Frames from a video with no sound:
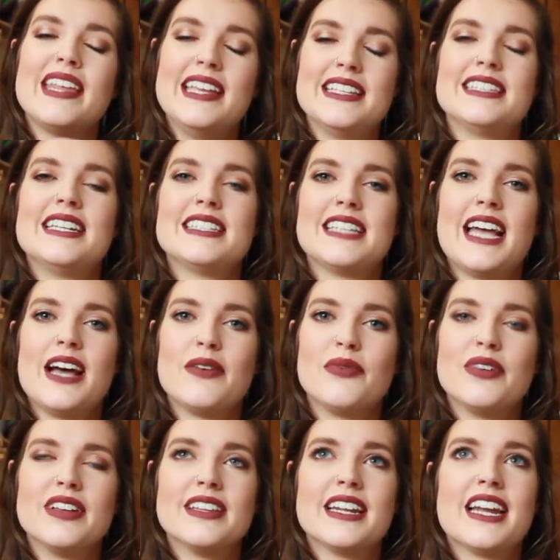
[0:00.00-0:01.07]
It's nice to have
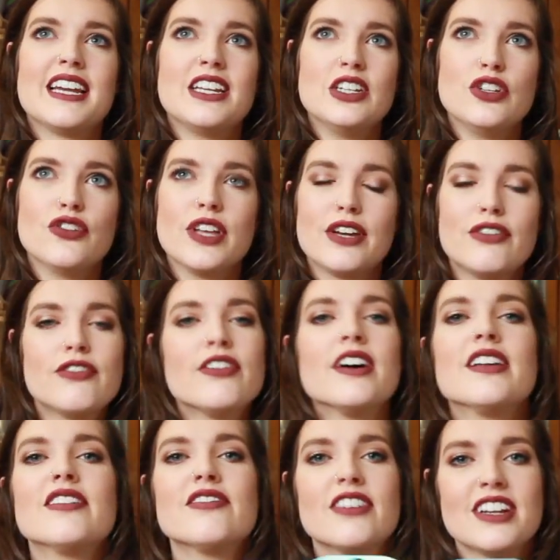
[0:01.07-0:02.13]
one that I can do like
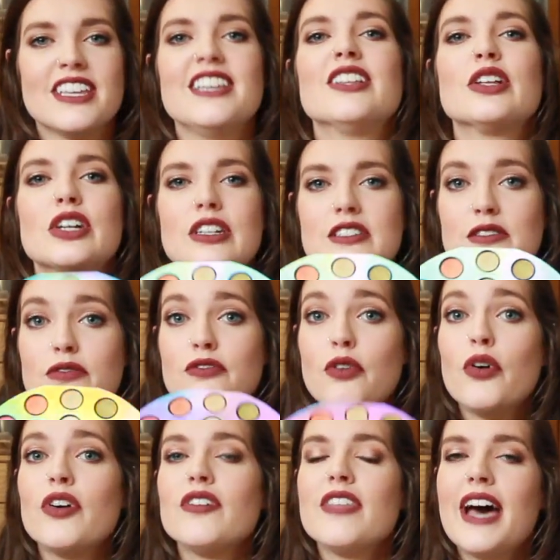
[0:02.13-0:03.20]
fun, funky looks
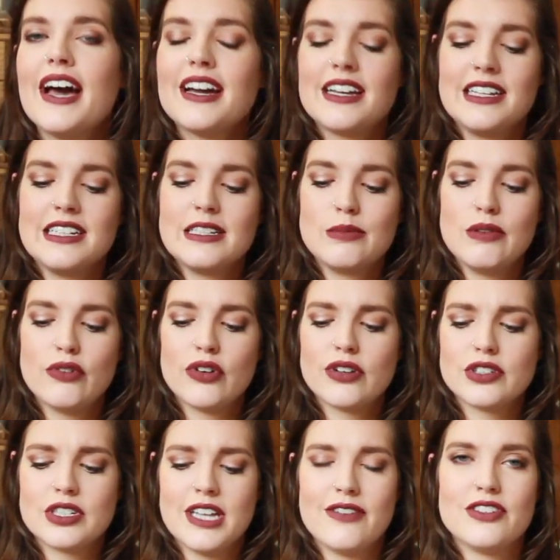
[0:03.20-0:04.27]
for that, because before I
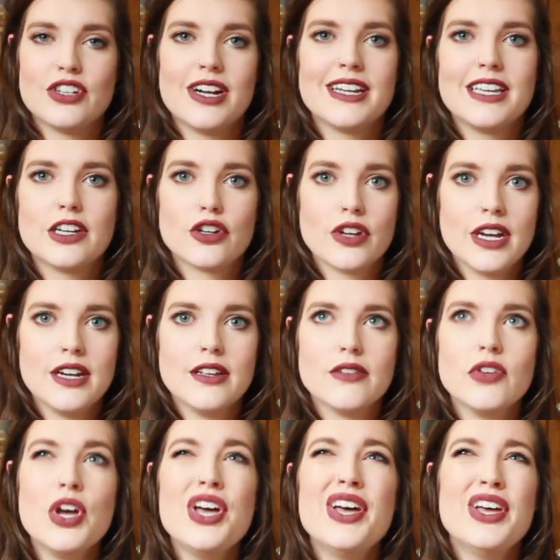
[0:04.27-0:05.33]
was just having to try to get
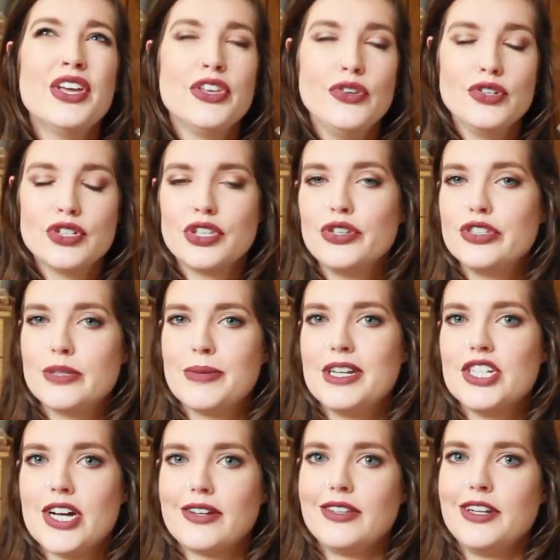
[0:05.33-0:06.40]
creative, usually using my
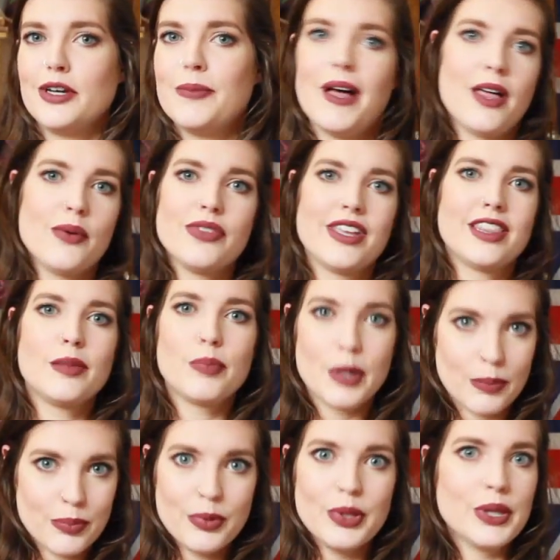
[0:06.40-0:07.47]
Jaclyn Hill palette with like the
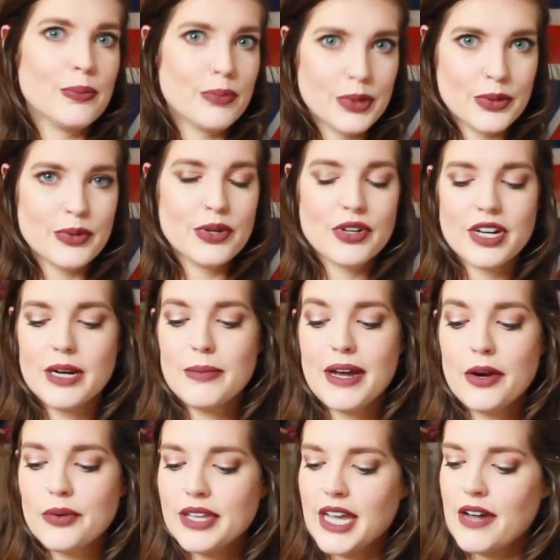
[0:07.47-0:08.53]
purple and blue and green, but
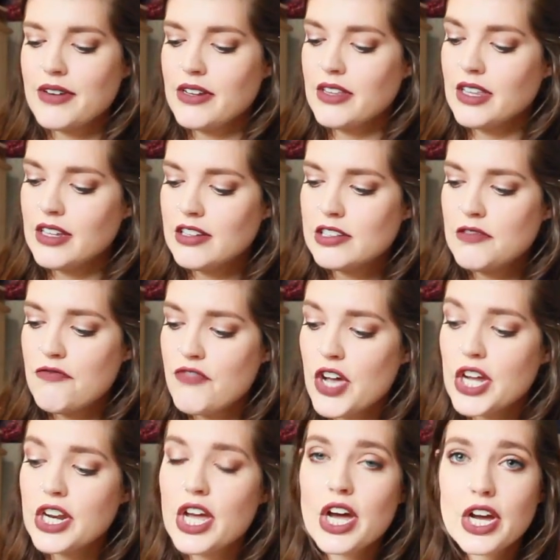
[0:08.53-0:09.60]
I don't really have any of these
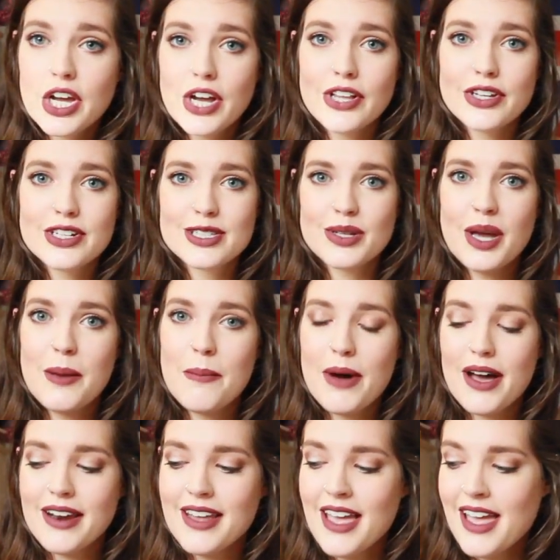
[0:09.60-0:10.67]
fun colors. So I
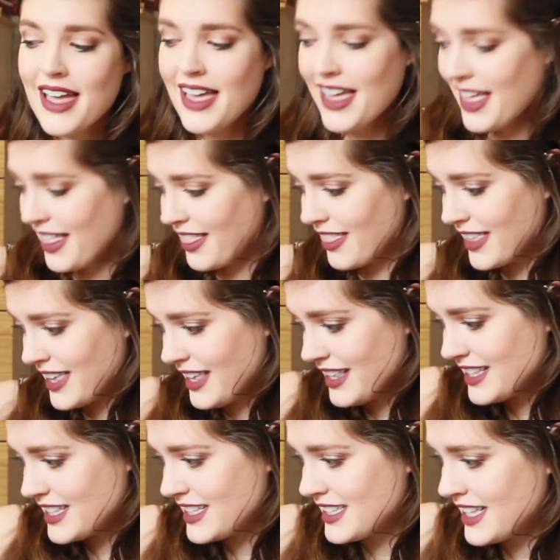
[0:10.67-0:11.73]
bought
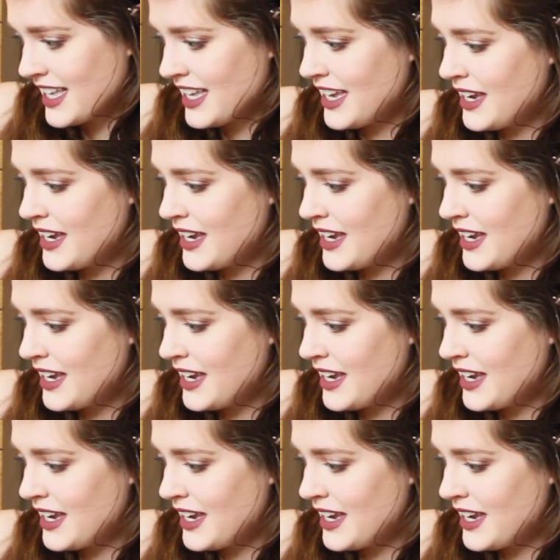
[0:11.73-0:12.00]
this.